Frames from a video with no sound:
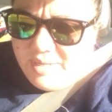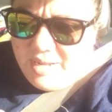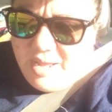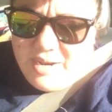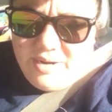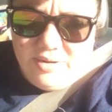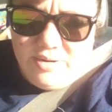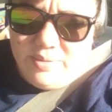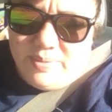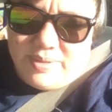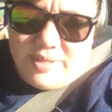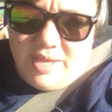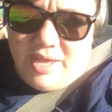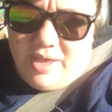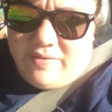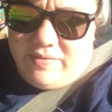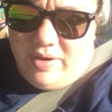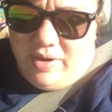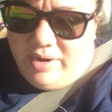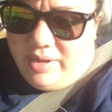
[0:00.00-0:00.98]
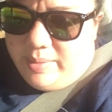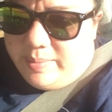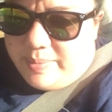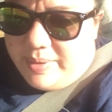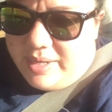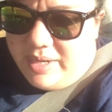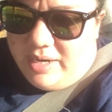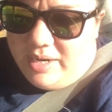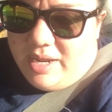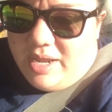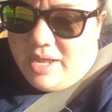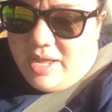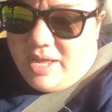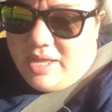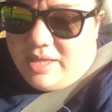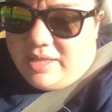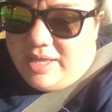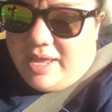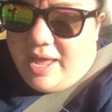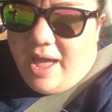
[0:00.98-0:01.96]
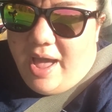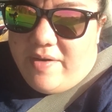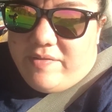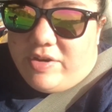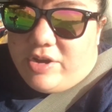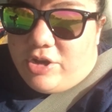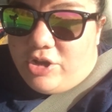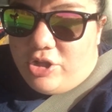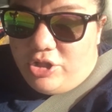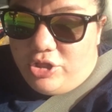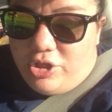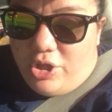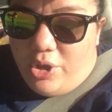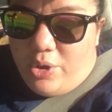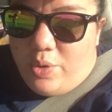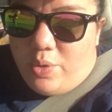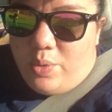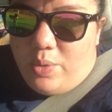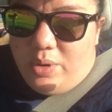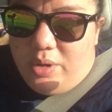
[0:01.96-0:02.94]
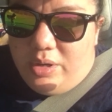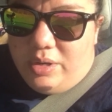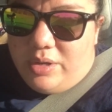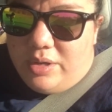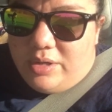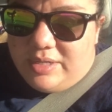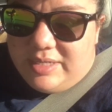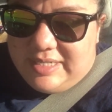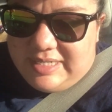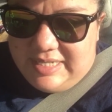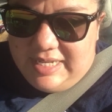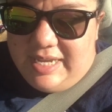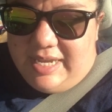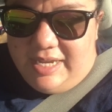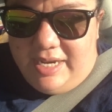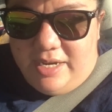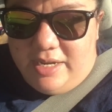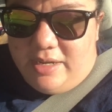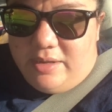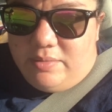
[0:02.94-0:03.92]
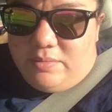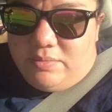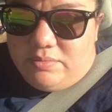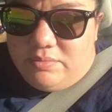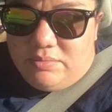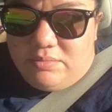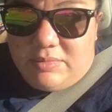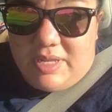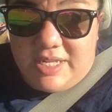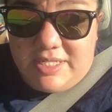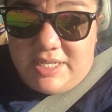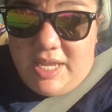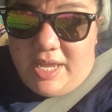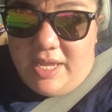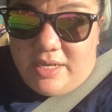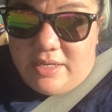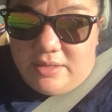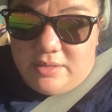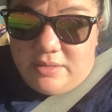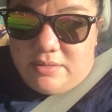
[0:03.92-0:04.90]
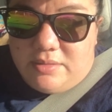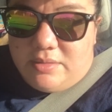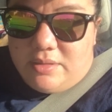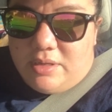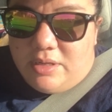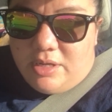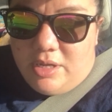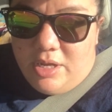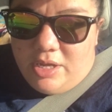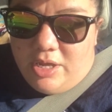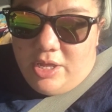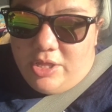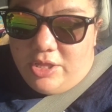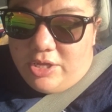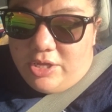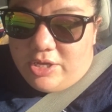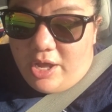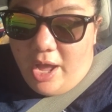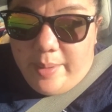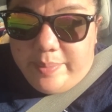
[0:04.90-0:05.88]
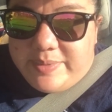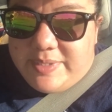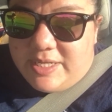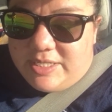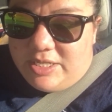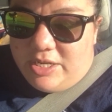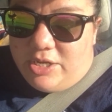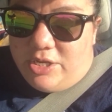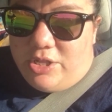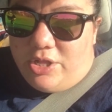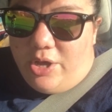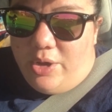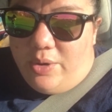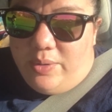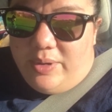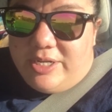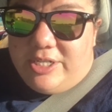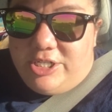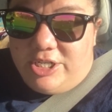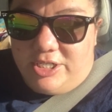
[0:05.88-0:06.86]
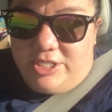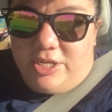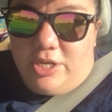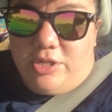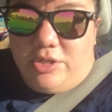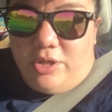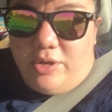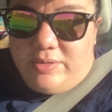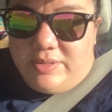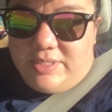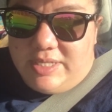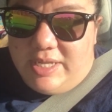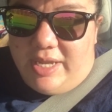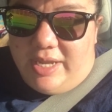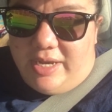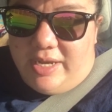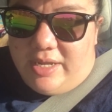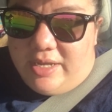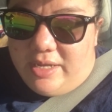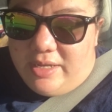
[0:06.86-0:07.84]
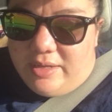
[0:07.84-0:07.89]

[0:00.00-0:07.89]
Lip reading: I don't know what they have on it, but they have a glow seed. That's it. The cup doesn't glow, it's just a glow seed.